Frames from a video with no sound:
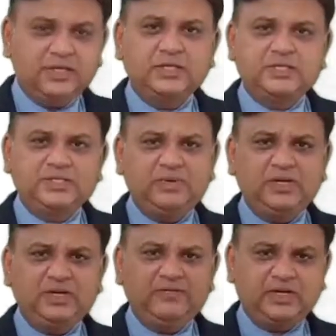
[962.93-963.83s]

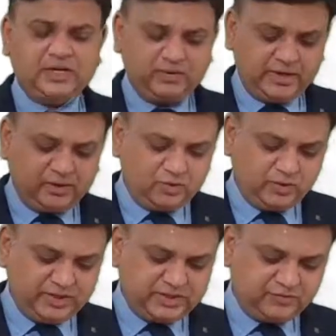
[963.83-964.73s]
Similarly, we are required to do
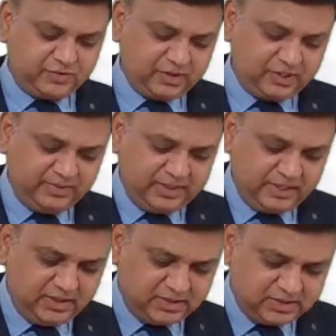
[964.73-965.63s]
answer for the remaining
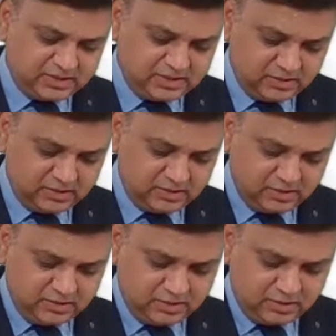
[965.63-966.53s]
years.
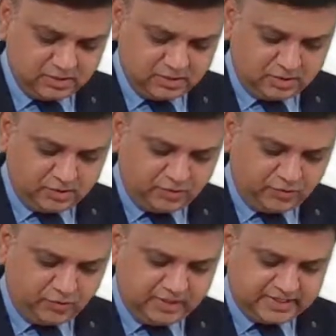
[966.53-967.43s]

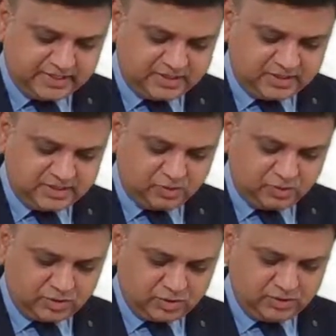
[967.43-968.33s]

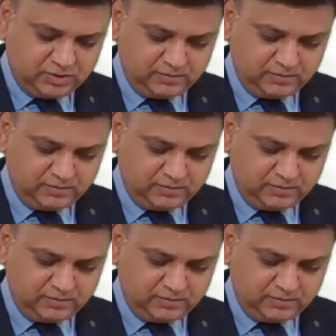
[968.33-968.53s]
4,62,000